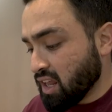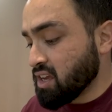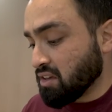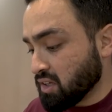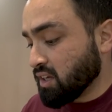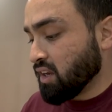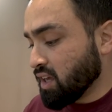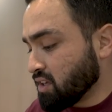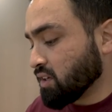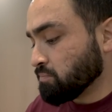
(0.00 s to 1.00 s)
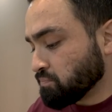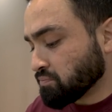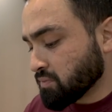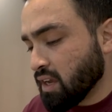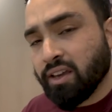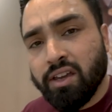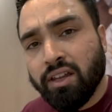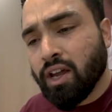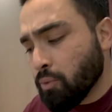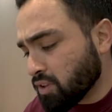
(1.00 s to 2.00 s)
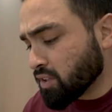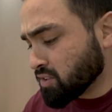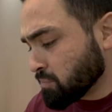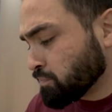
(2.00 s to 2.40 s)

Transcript: like. I can get down with this.